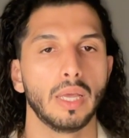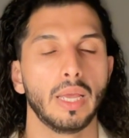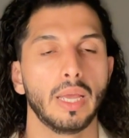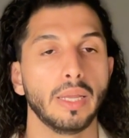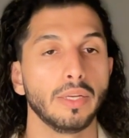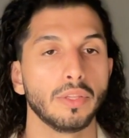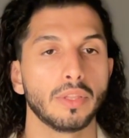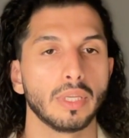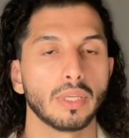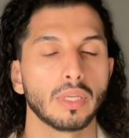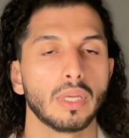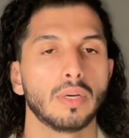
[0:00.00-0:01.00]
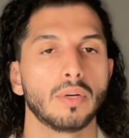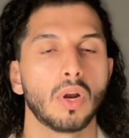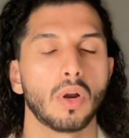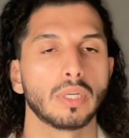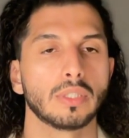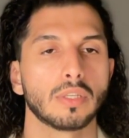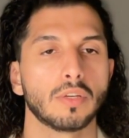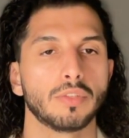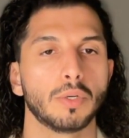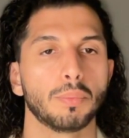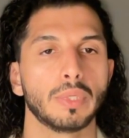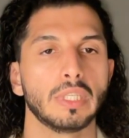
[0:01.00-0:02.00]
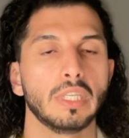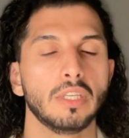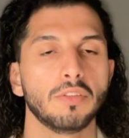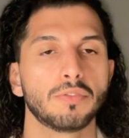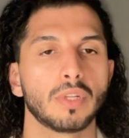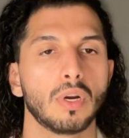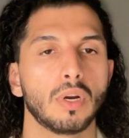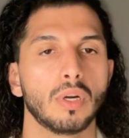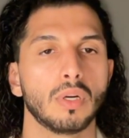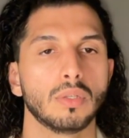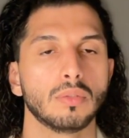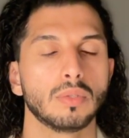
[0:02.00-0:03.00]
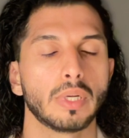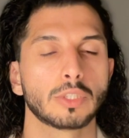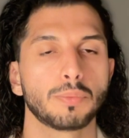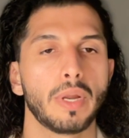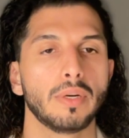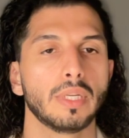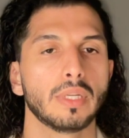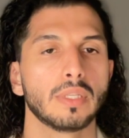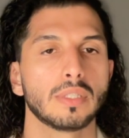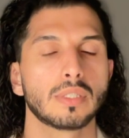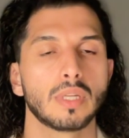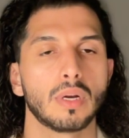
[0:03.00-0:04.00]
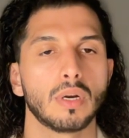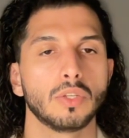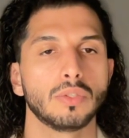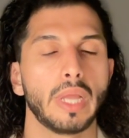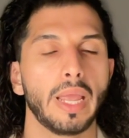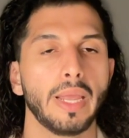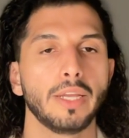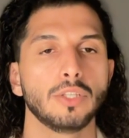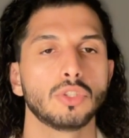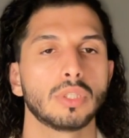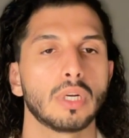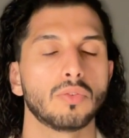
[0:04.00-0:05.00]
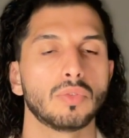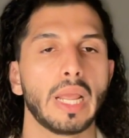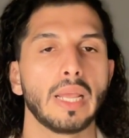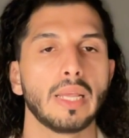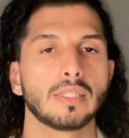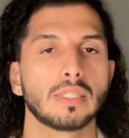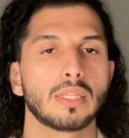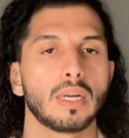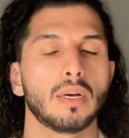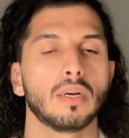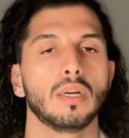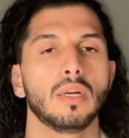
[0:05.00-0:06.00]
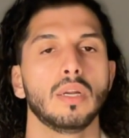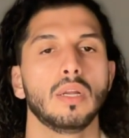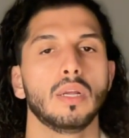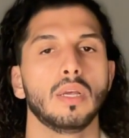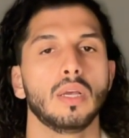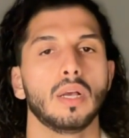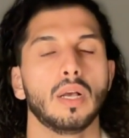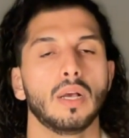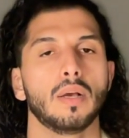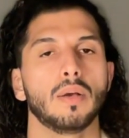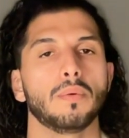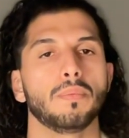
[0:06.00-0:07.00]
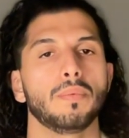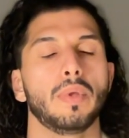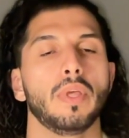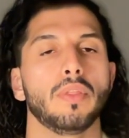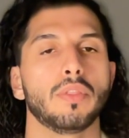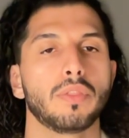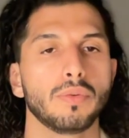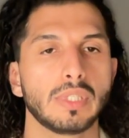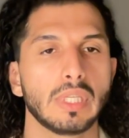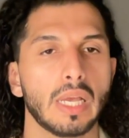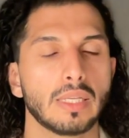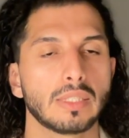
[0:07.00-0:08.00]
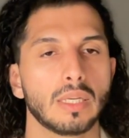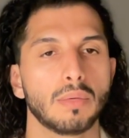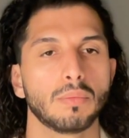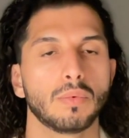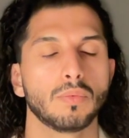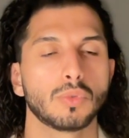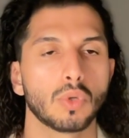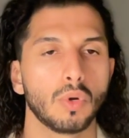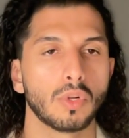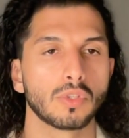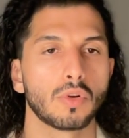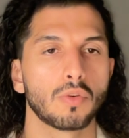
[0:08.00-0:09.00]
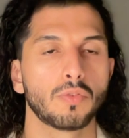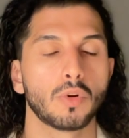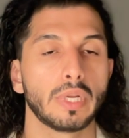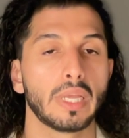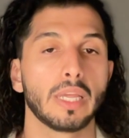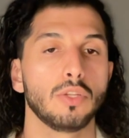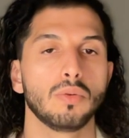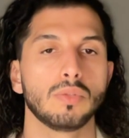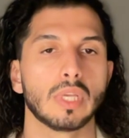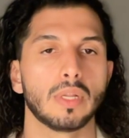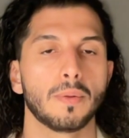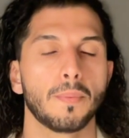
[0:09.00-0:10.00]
anything, regardless of their belief, their experience, their age, their race, their enthusiasm, so on and so forth. They can use it.